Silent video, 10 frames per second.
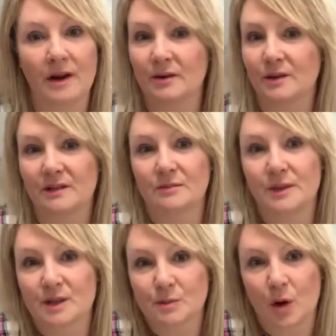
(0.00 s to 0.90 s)
it could even
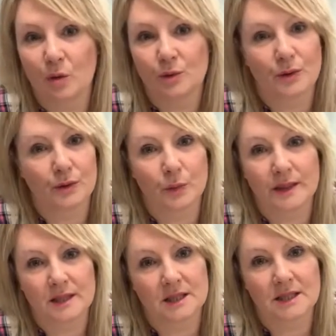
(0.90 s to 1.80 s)
be a small one on the
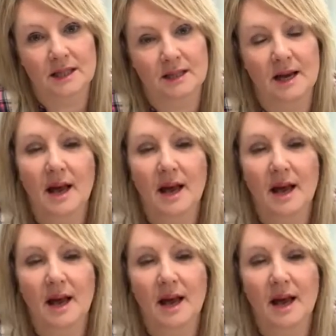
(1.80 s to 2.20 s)
windowsill,